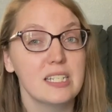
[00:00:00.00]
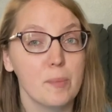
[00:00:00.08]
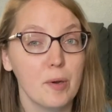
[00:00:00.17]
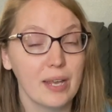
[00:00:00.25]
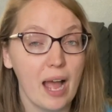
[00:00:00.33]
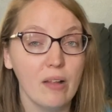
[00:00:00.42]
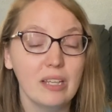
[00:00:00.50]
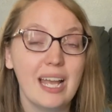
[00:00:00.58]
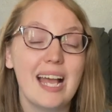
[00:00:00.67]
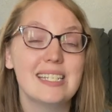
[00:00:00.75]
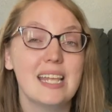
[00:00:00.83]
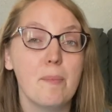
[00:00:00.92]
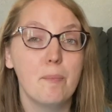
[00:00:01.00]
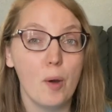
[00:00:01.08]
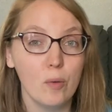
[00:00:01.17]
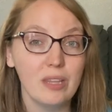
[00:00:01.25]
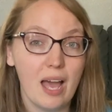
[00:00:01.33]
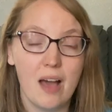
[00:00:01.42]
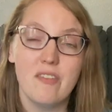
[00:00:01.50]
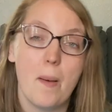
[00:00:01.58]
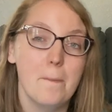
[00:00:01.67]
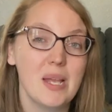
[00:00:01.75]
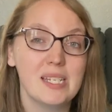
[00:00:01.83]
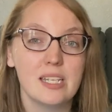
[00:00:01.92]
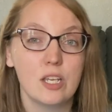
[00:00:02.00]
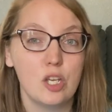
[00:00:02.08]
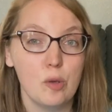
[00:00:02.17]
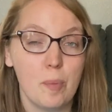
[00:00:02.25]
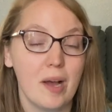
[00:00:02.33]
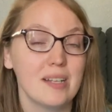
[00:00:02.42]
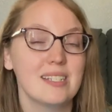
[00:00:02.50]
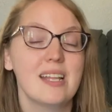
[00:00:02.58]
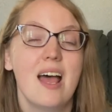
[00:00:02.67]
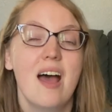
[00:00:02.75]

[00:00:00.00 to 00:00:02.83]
and to Book Outlet, as they both have amazing coupons